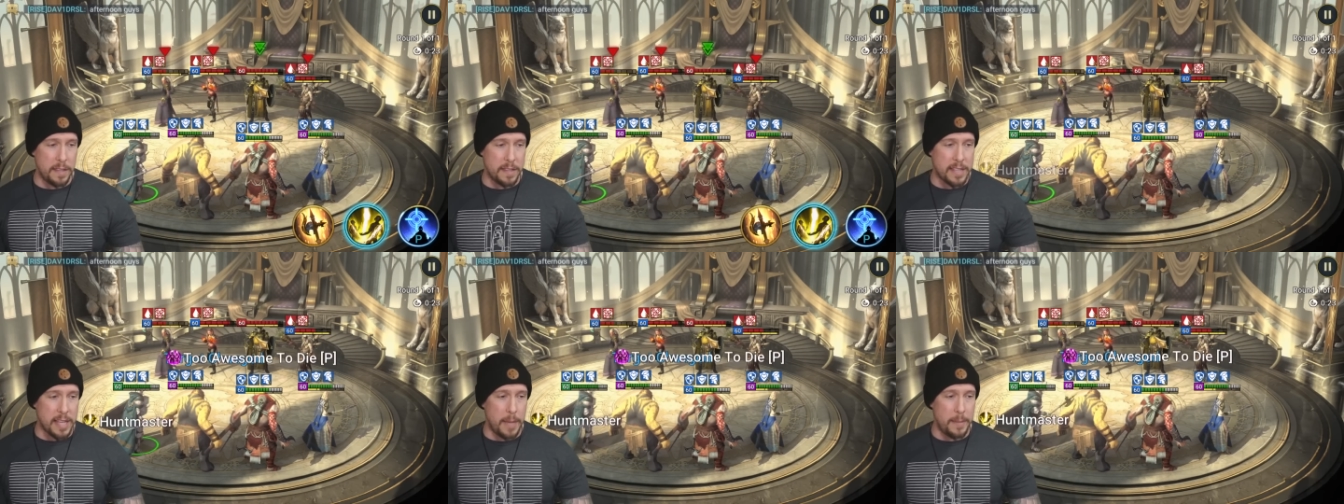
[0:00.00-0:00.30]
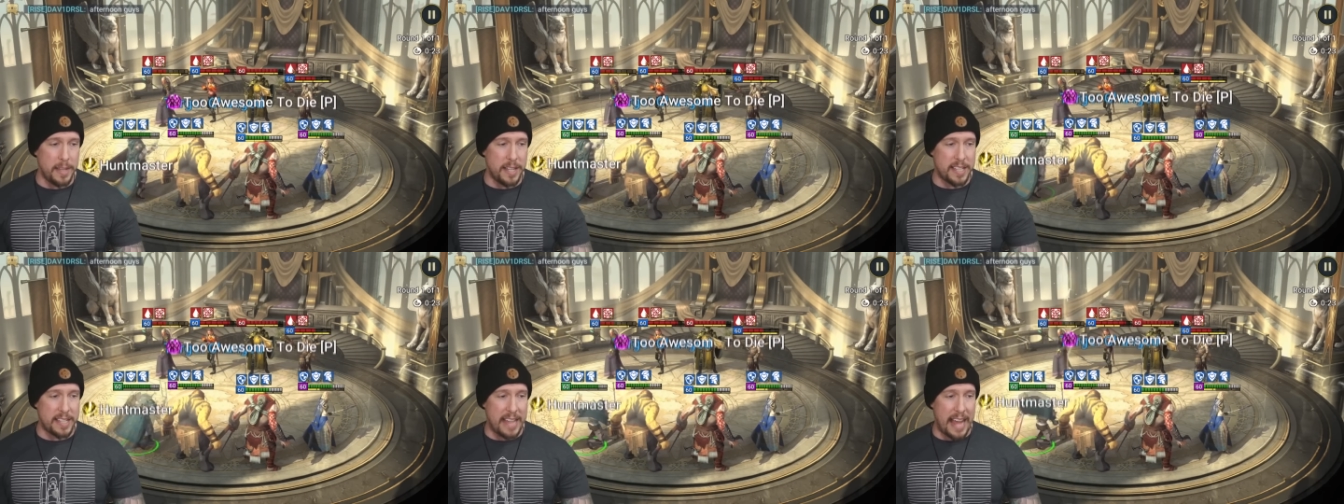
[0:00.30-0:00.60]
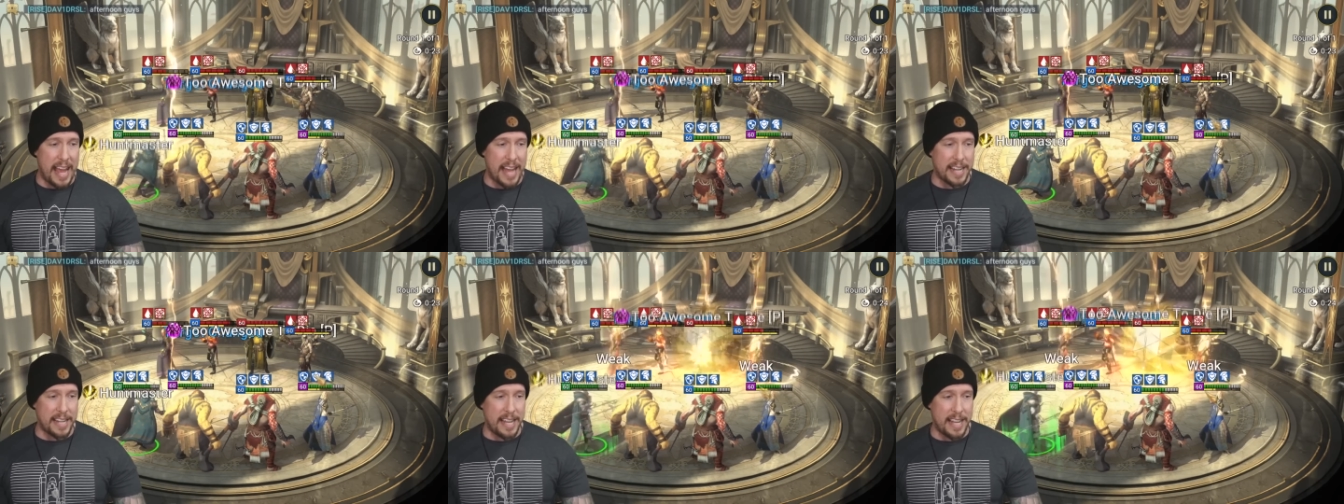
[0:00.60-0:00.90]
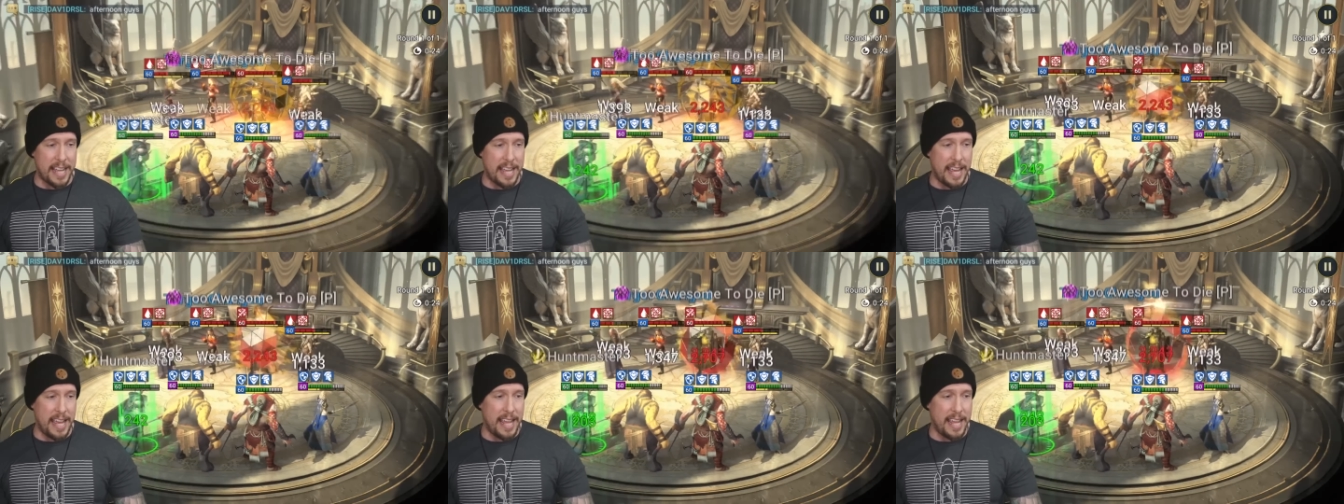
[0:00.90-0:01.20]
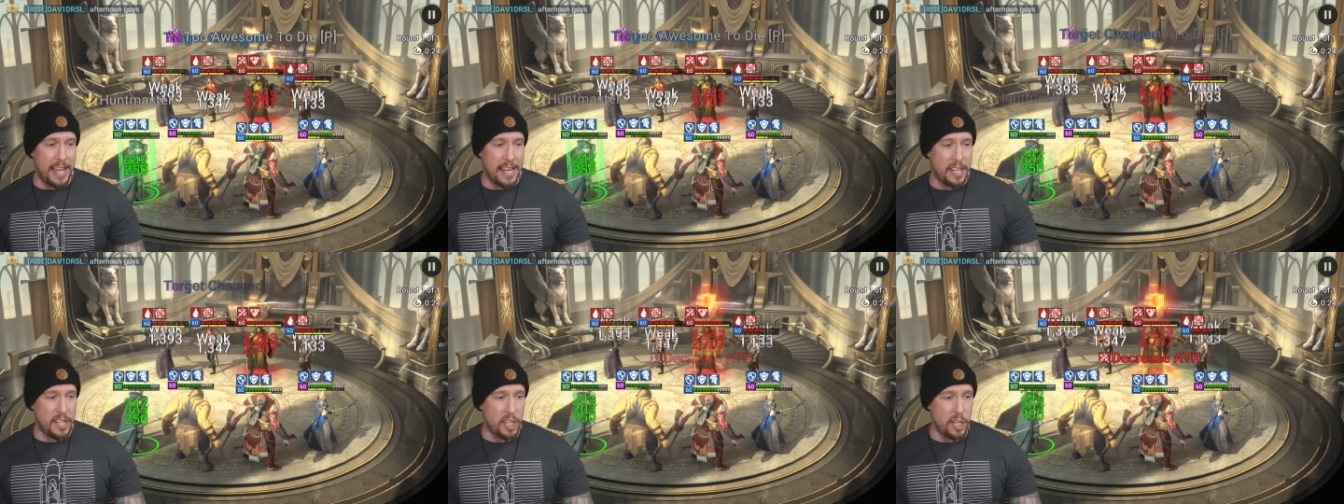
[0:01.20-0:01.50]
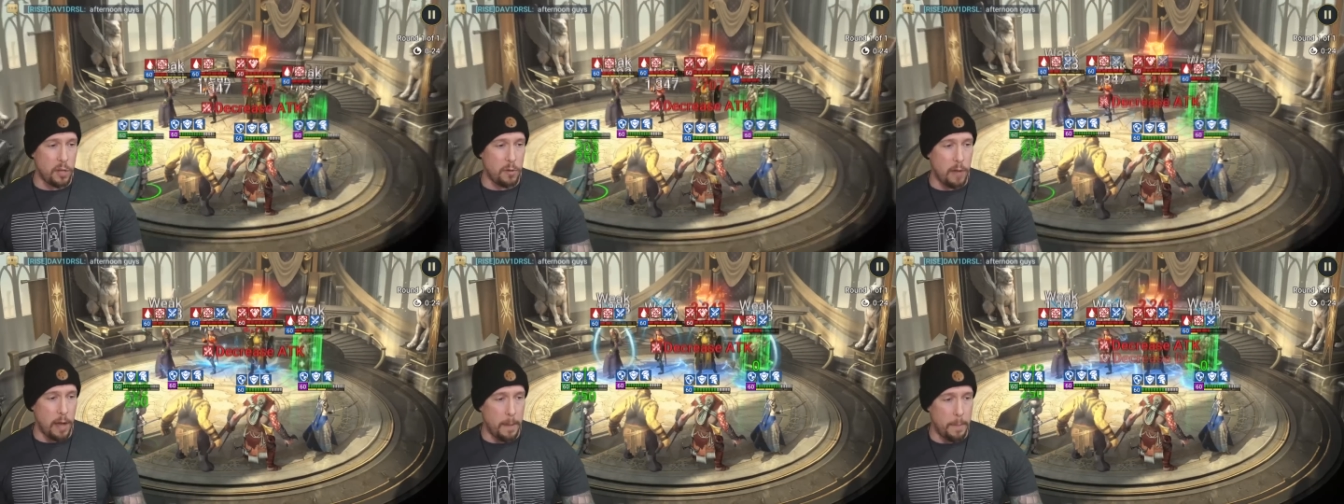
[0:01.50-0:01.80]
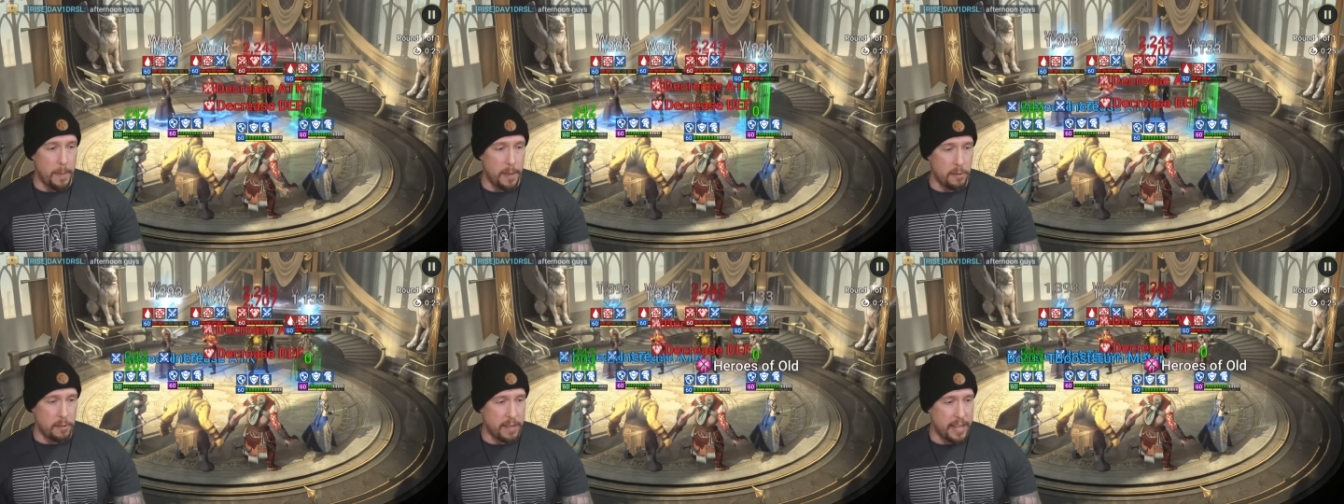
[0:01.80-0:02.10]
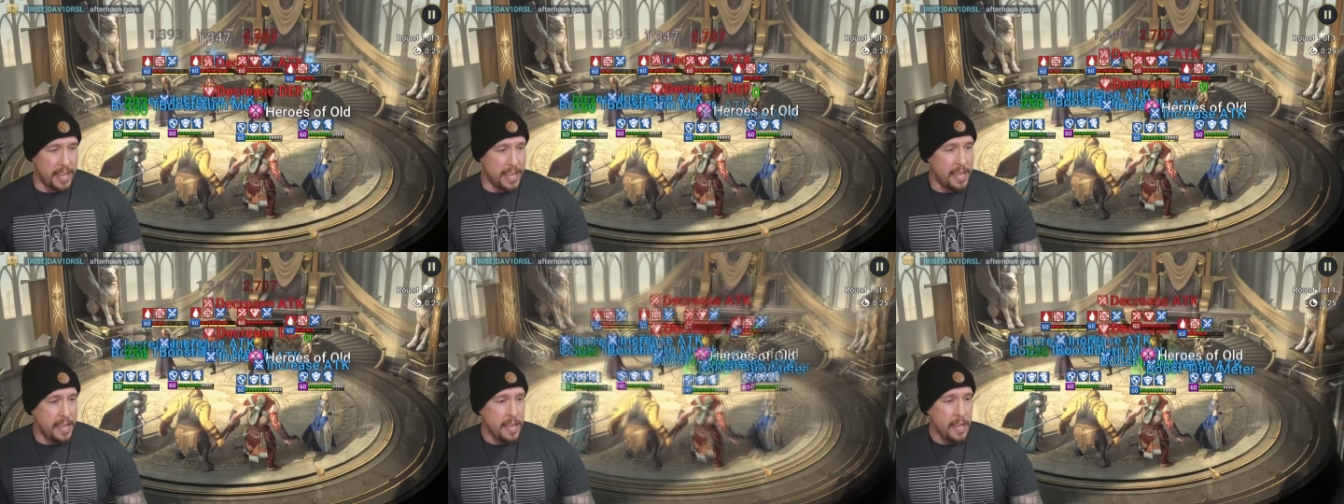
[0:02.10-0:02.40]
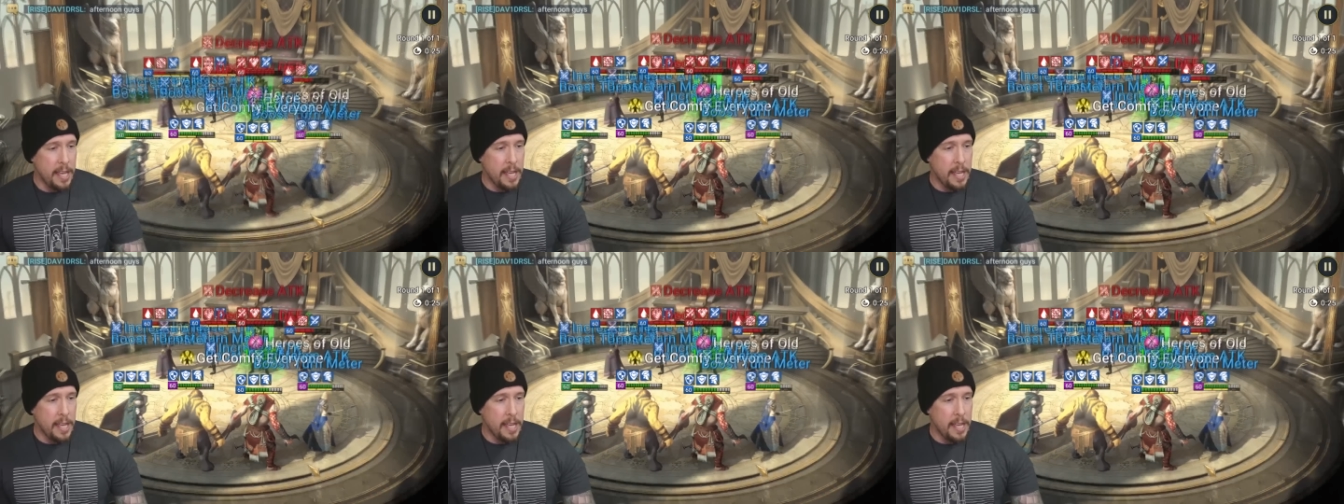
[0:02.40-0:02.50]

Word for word: Let's come in Stag Knight, A2 ability.